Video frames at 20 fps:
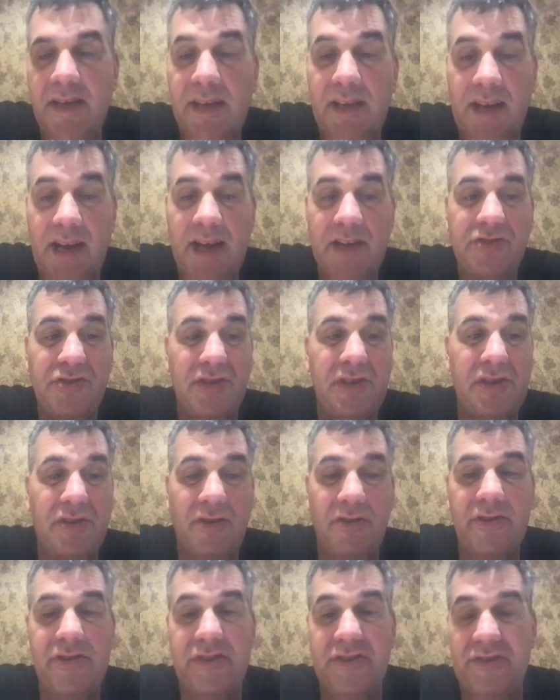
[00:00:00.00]
It actually
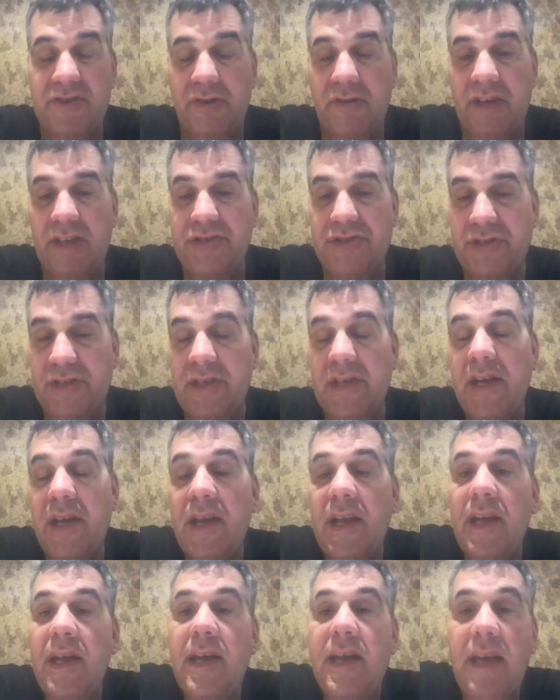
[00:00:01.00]
encourages aggression
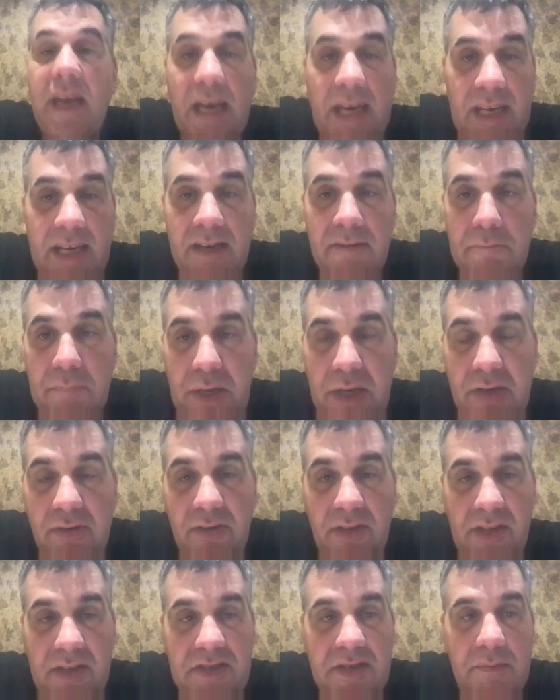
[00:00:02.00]
and
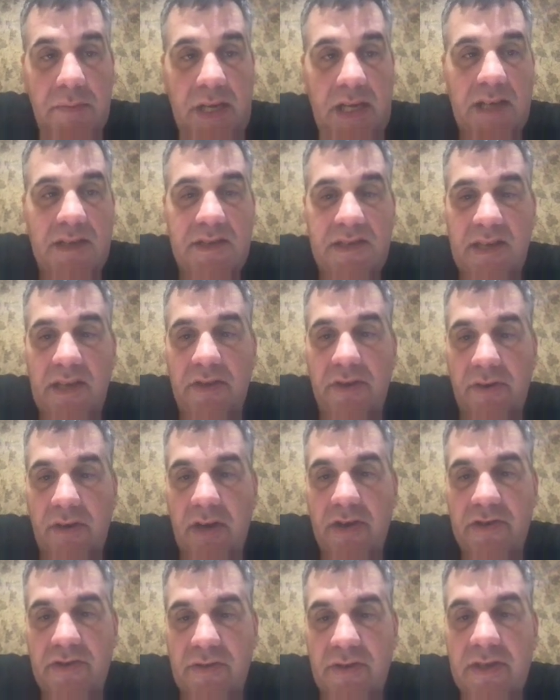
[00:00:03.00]
imperialism against other
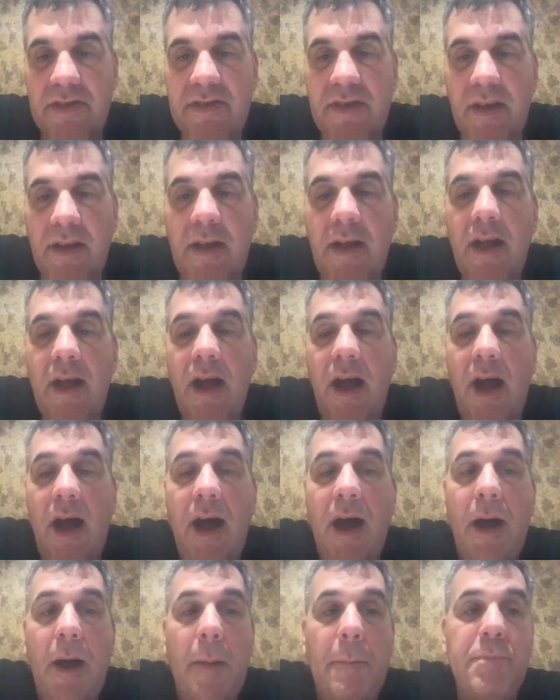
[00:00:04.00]
countries.
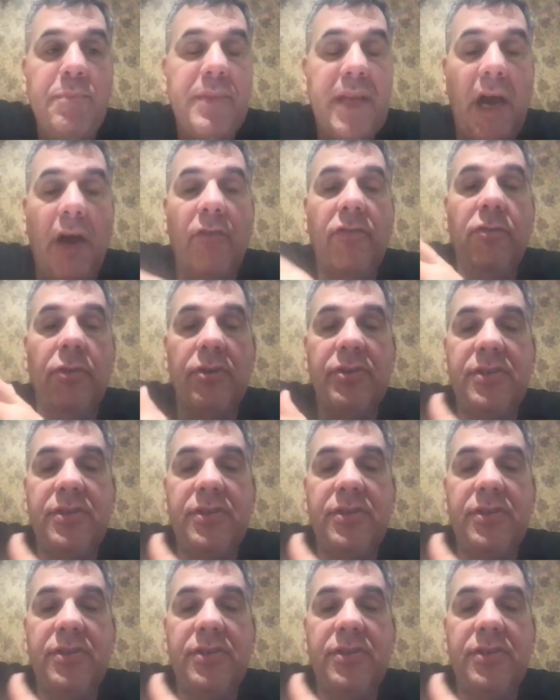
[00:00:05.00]
Now, of course,